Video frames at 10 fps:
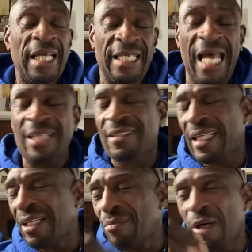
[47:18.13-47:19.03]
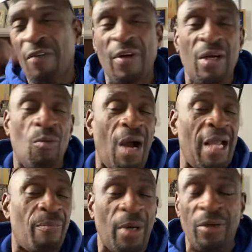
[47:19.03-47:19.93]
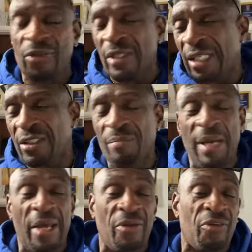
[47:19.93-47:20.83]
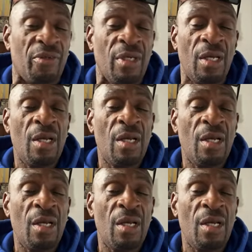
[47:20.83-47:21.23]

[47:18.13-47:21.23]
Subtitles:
and I see a motherfucking white person that's a manager